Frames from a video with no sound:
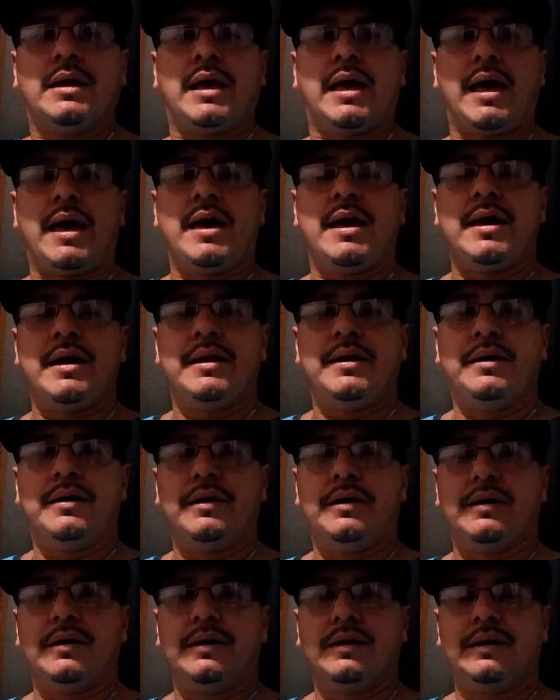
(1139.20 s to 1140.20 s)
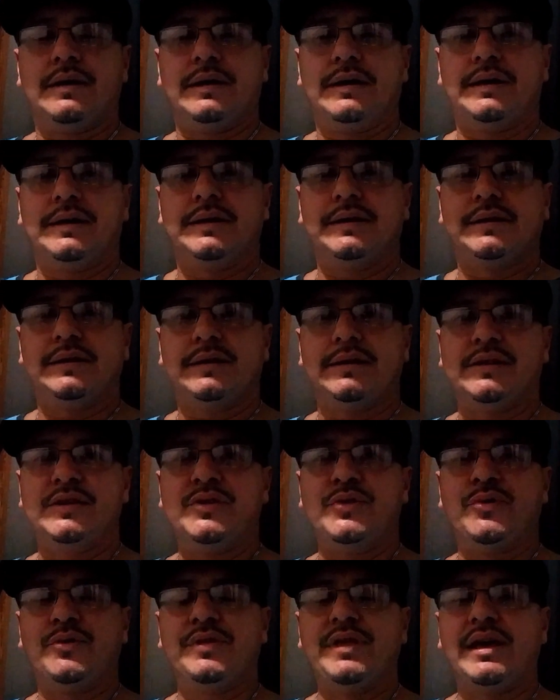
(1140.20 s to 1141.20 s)
and you
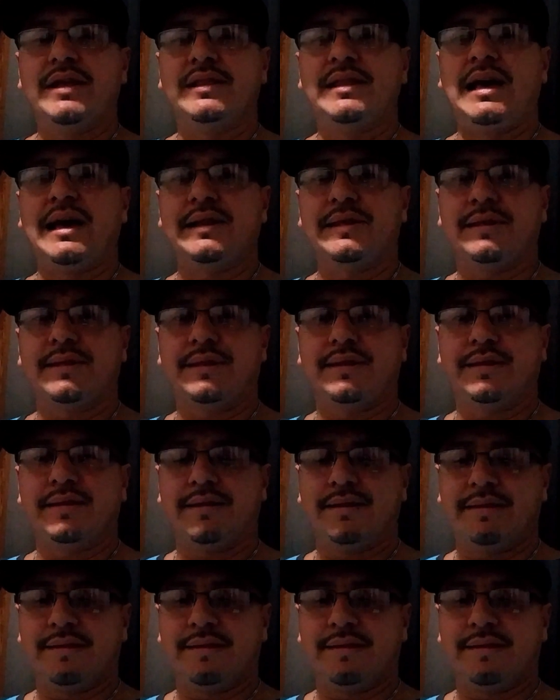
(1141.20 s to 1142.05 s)
know that's